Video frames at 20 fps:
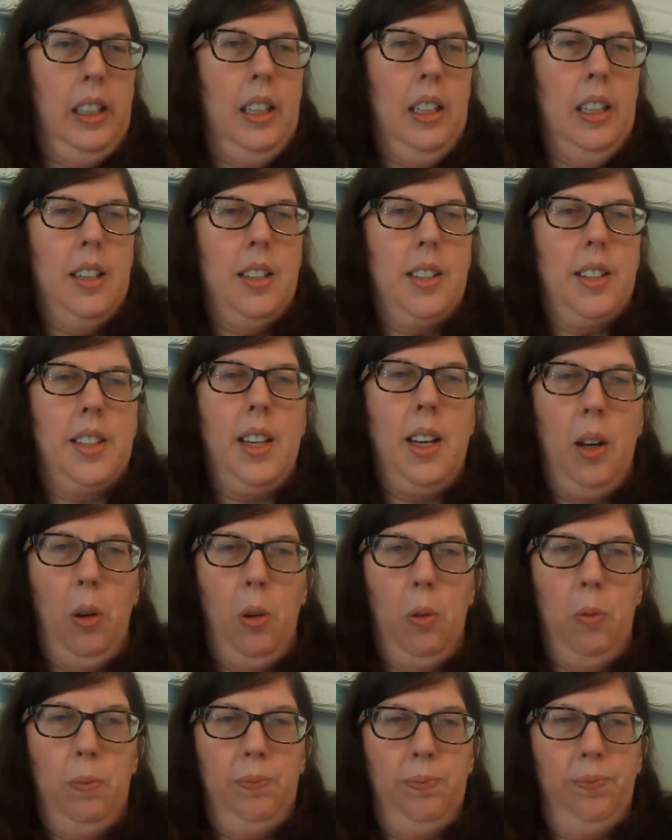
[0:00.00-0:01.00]

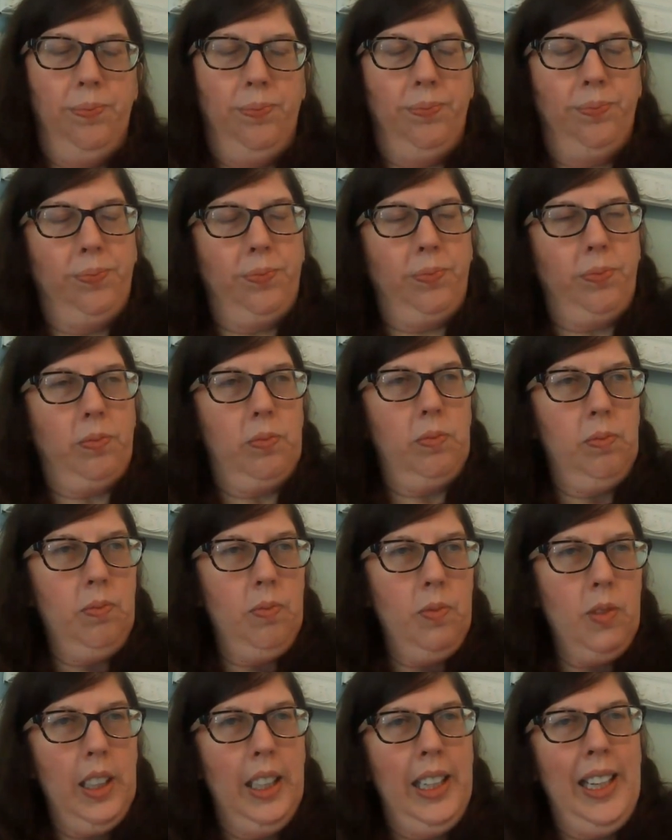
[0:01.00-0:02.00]
So
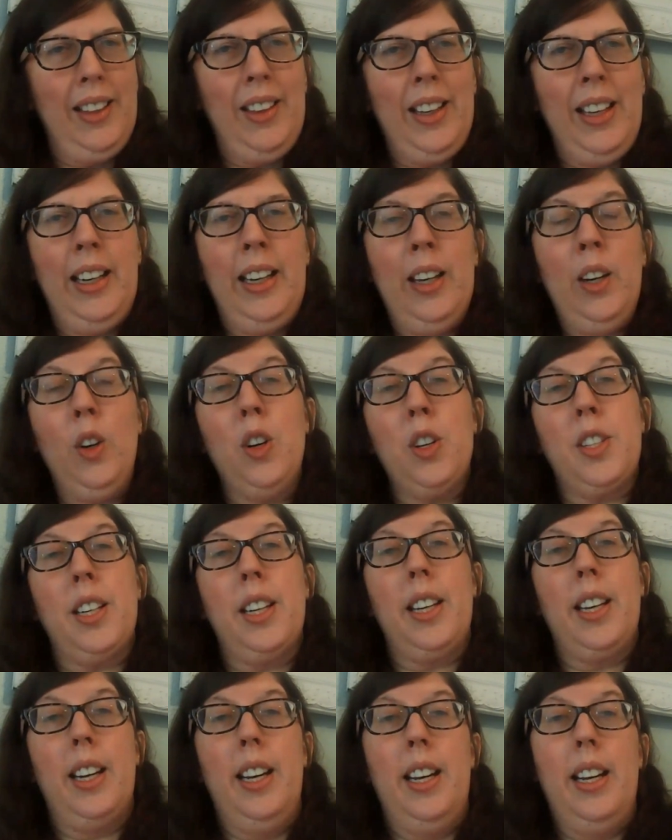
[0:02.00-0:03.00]
he then enters
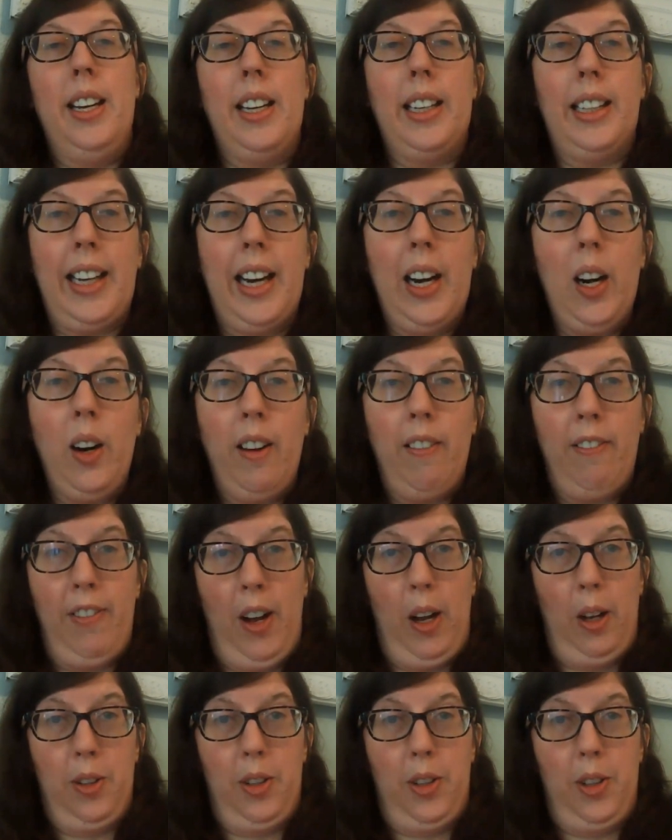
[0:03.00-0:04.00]
in Garrett
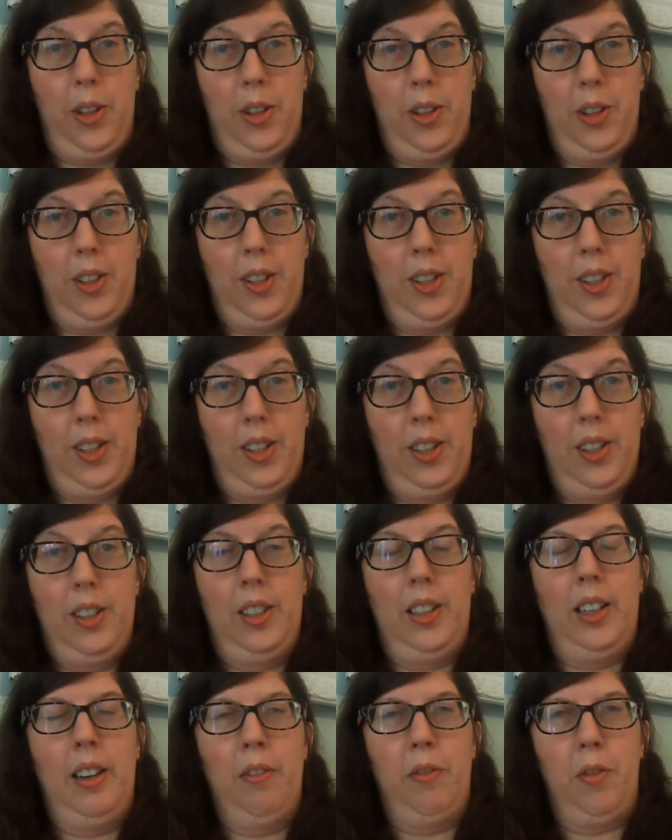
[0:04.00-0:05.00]
Foster's
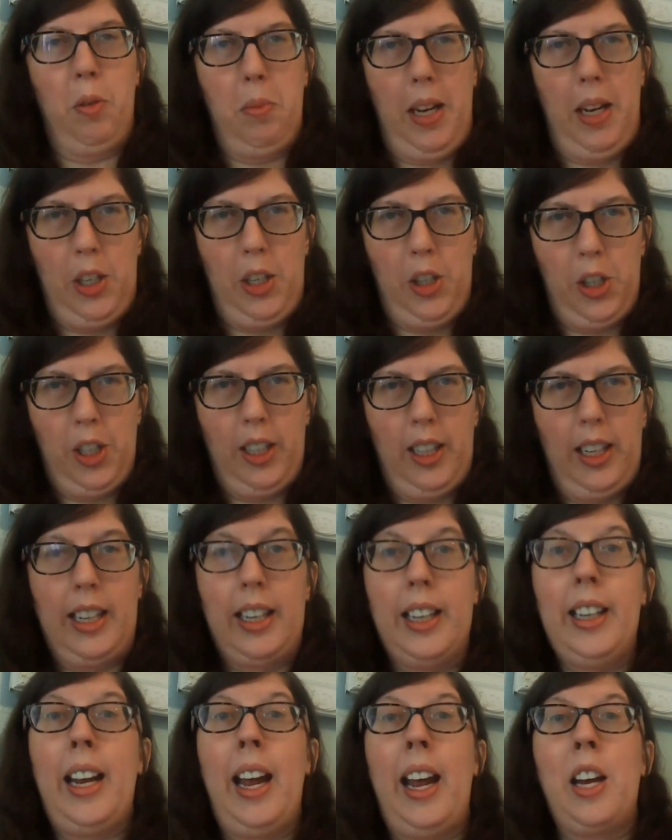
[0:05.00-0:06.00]
information and
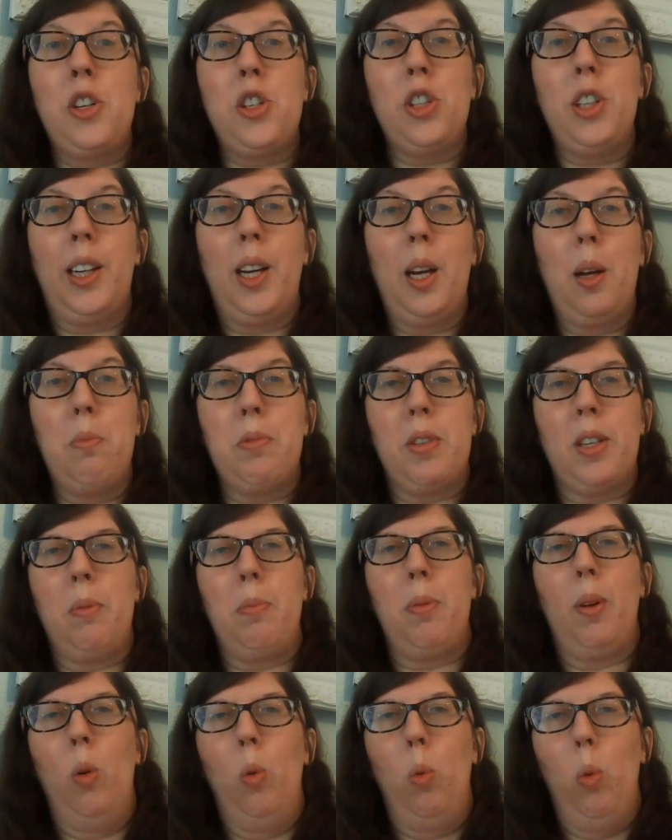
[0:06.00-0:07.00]
it actually comes up
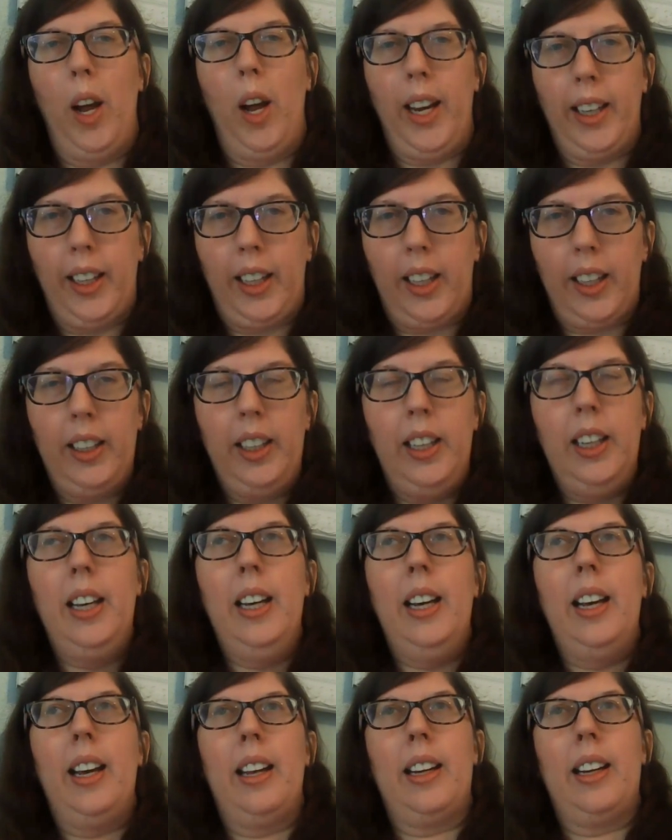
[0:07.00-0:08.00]
awake.
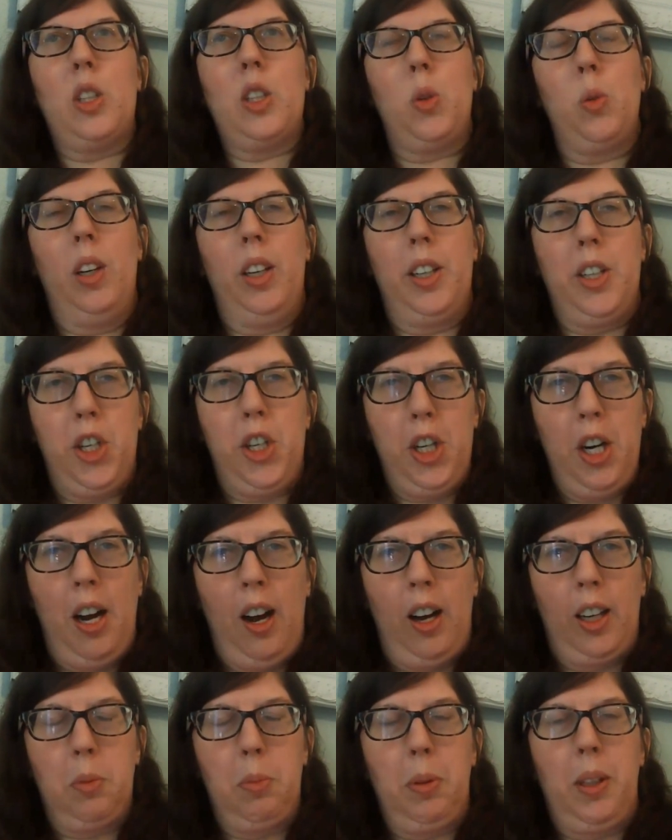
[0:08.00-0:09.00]
And he's really
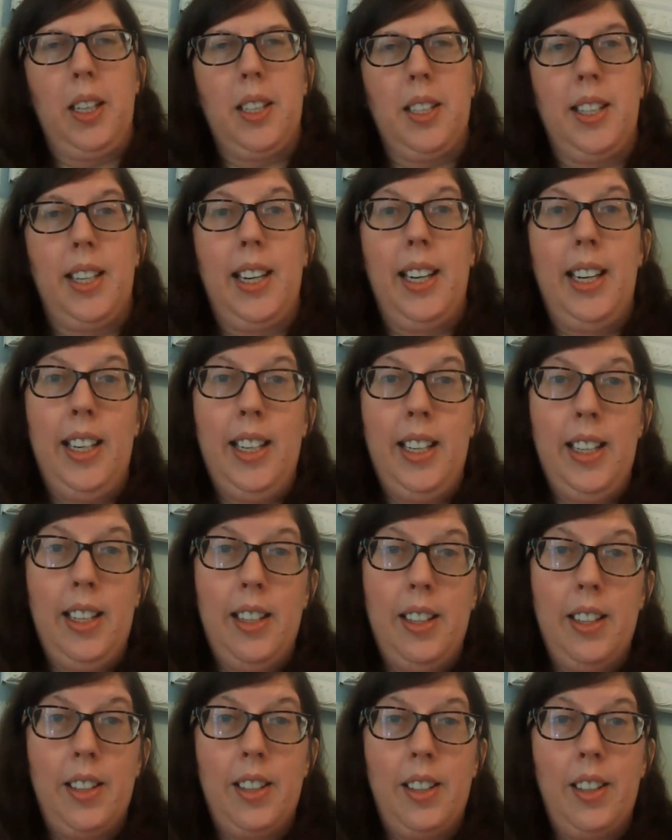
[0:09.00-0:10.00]
shocked because
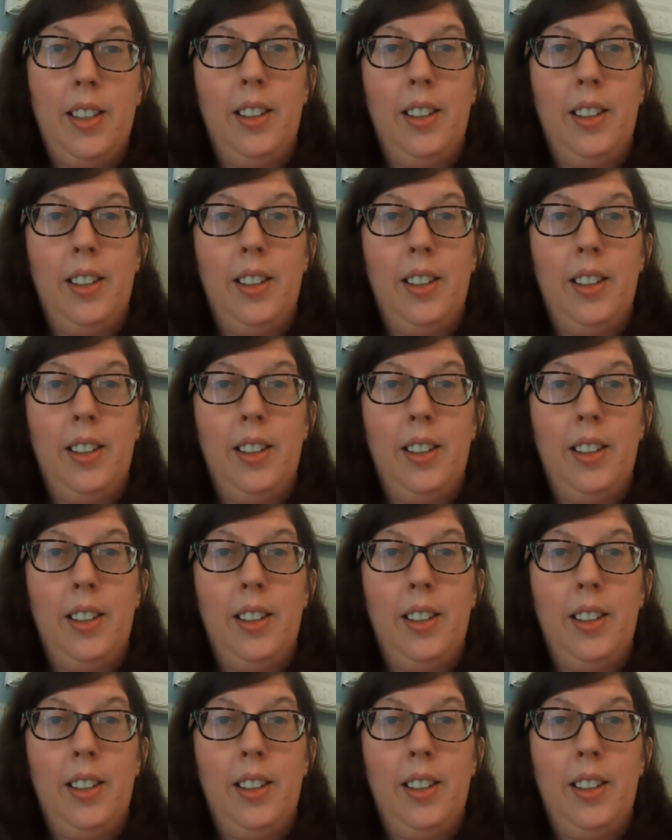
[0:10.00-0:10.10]
his